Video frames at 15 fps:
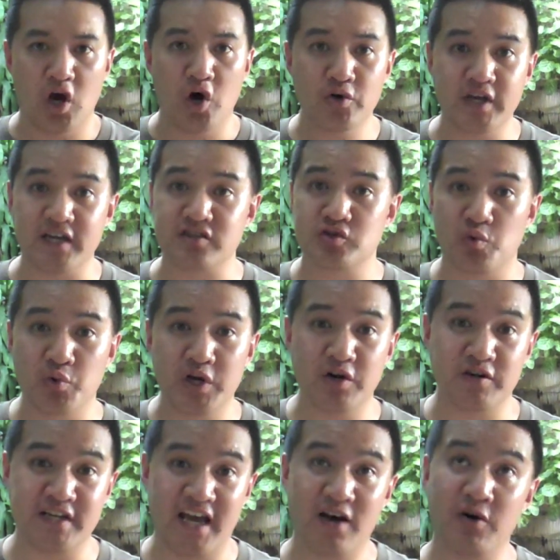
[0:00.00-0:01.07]
Okay, so we
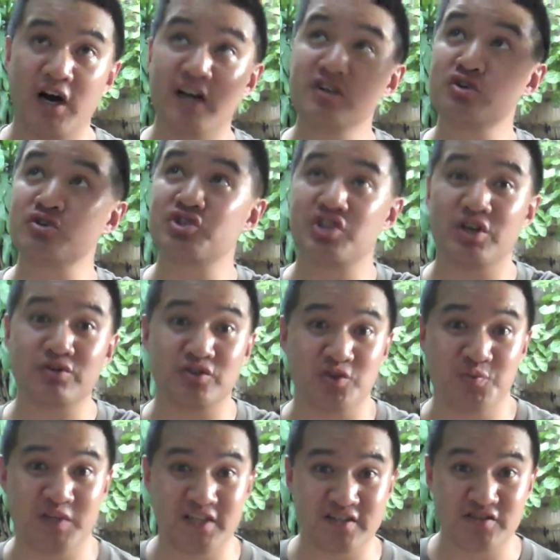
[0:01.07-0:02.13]
are now under shelter
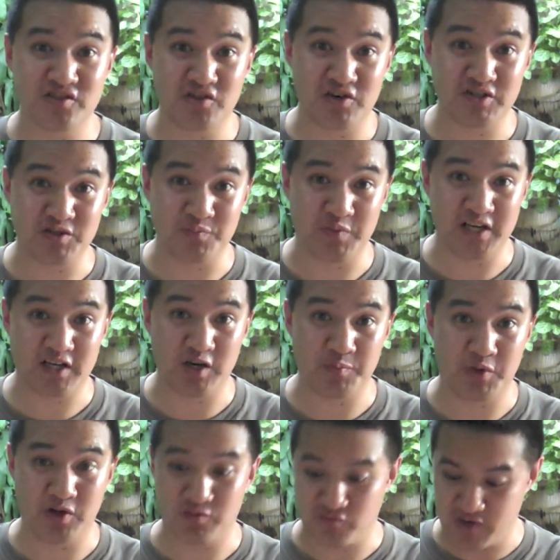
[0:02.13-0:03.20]
because it started to pick up
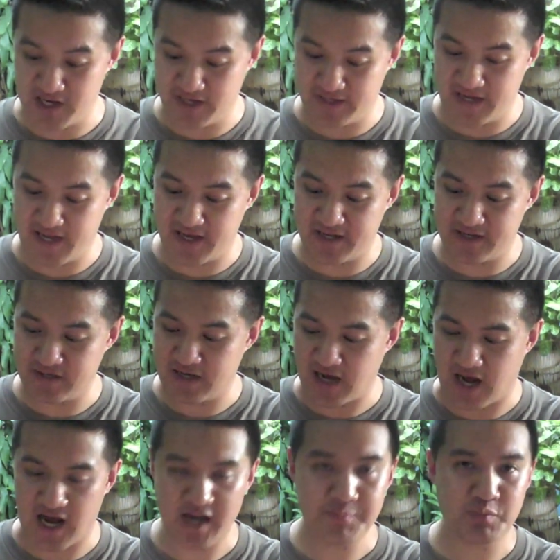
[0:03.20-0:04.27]
on rain, and
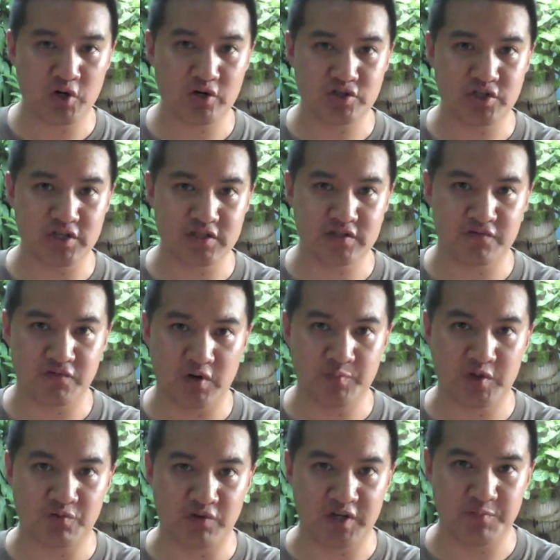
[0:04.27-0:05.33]
I purchased from
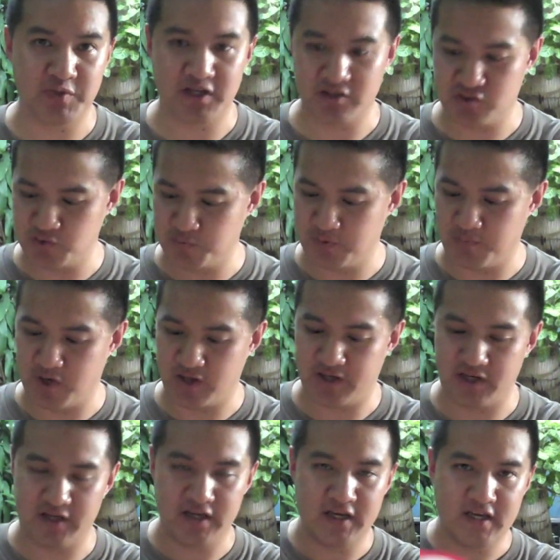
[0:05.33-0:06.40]
the Rimping
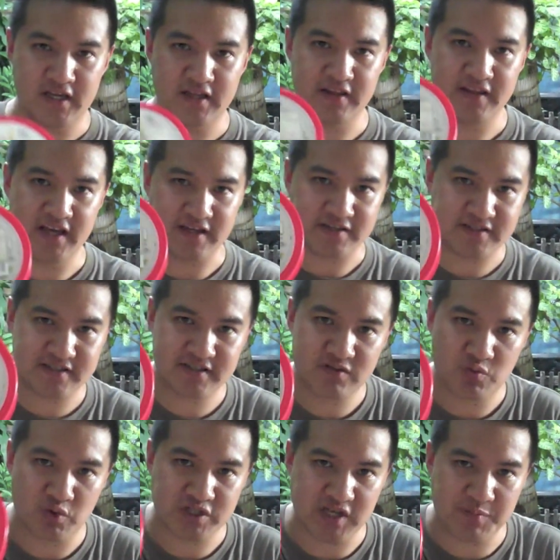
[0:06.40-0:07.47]
supermarket
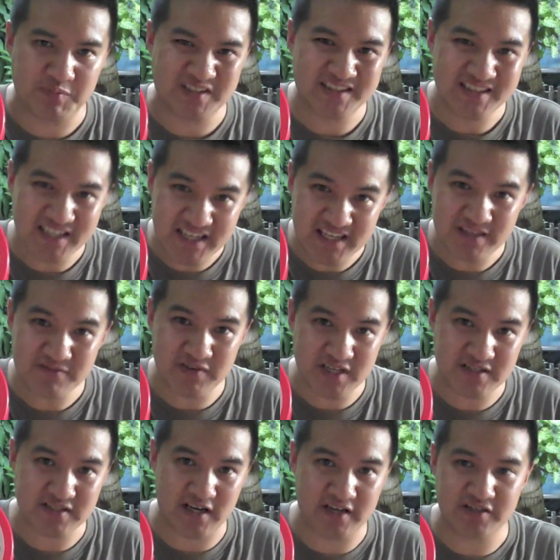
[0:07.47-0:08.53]
this, which I believe
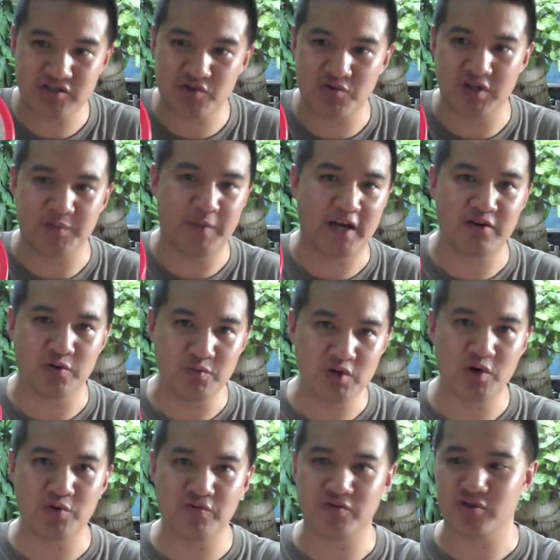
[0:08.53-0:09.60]
is ice cream. I don't
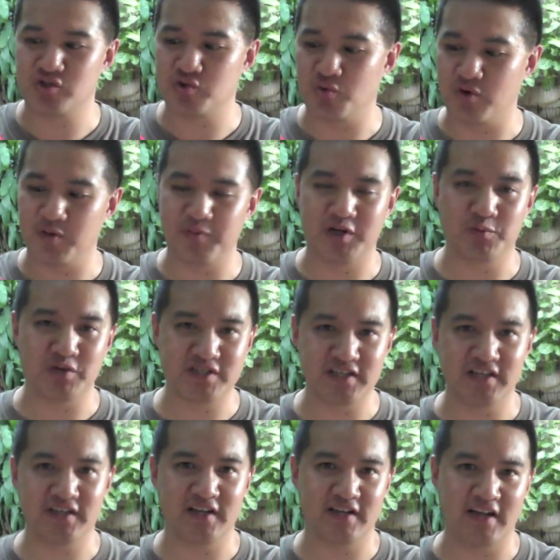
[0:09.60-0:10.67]
know for sure, but it was
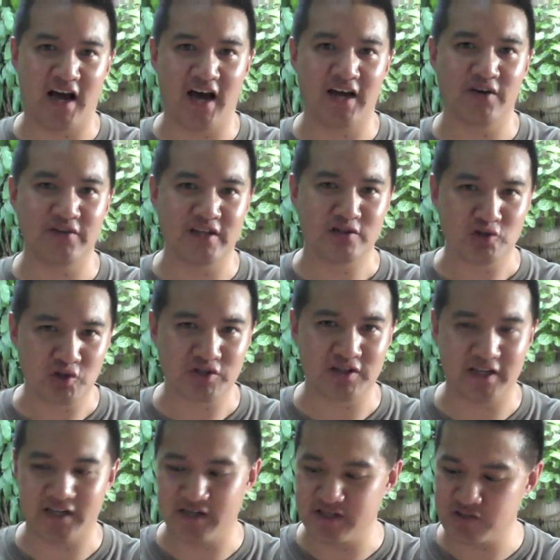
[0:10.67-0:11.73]
in an aisle that looked
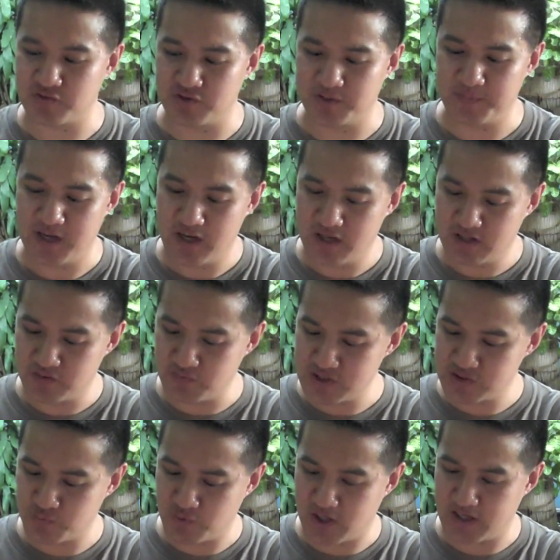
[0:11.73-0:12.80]
like ice cream. The
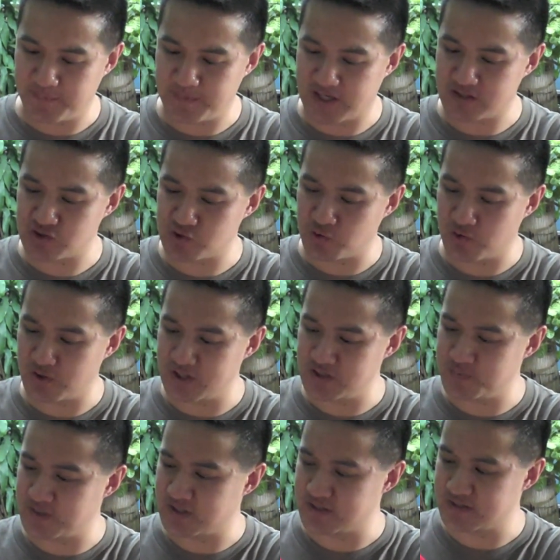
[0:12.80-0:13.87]
reason why I'm not sure is
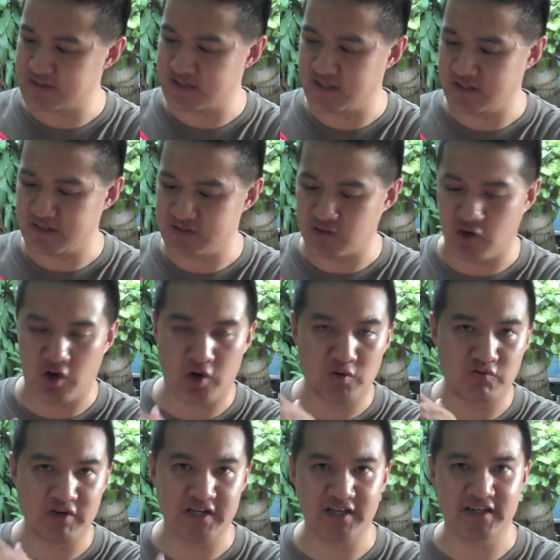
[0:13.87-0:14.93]
because it is all
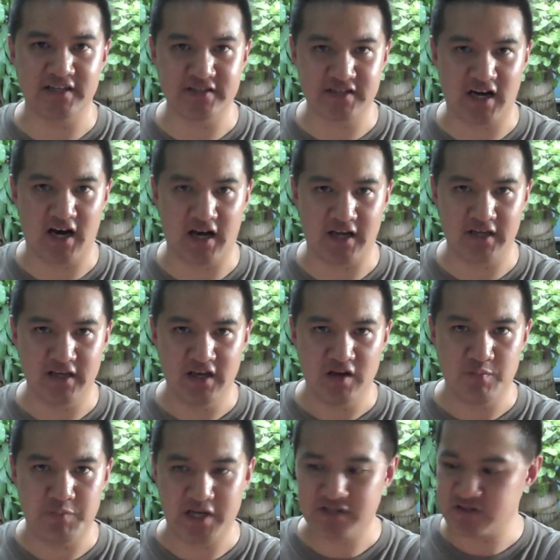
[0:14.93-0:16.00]
written in Thai.
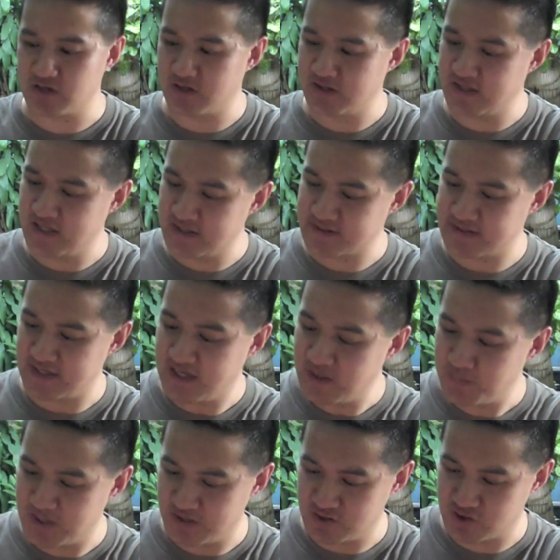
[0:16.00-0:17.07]
Based on this
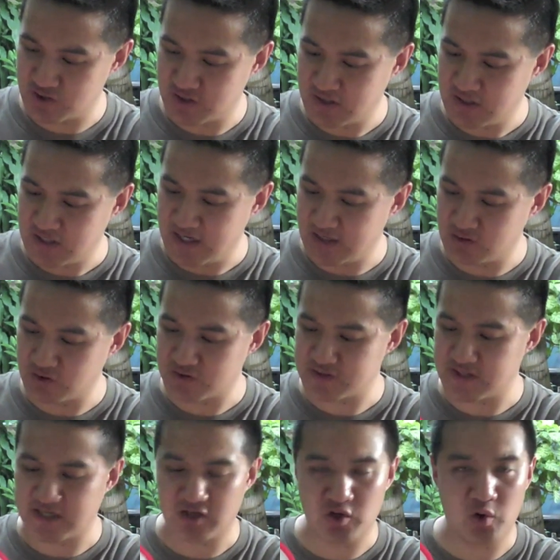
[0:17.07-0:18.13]
image, it looks
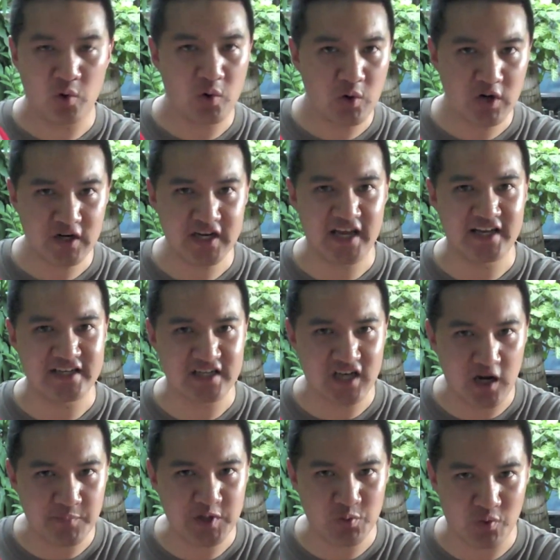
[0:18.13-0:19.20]
like corn and
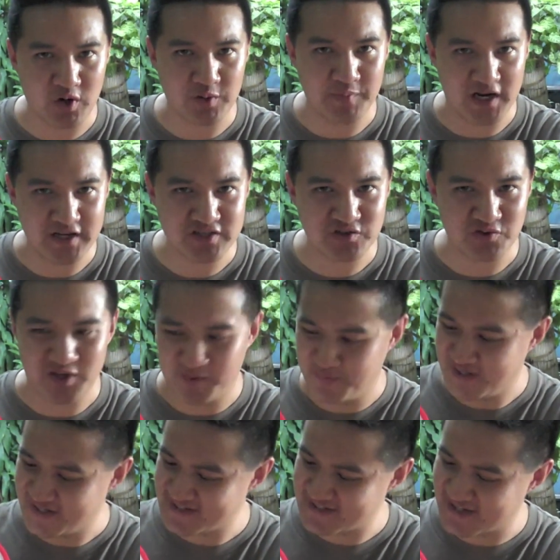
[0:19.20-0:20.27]
gummy worm ice cream.
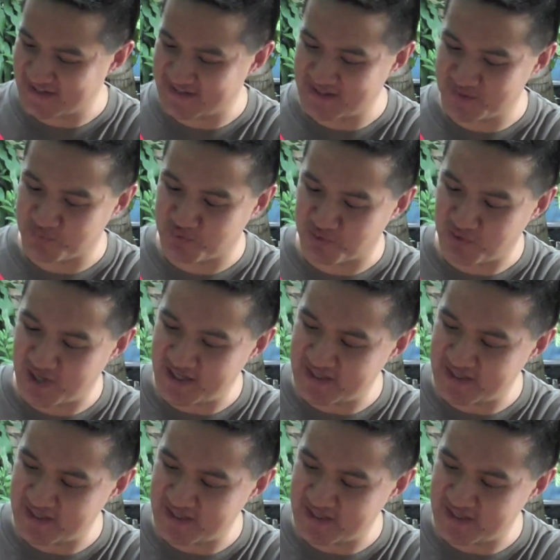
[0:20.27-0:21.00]
It's got these bright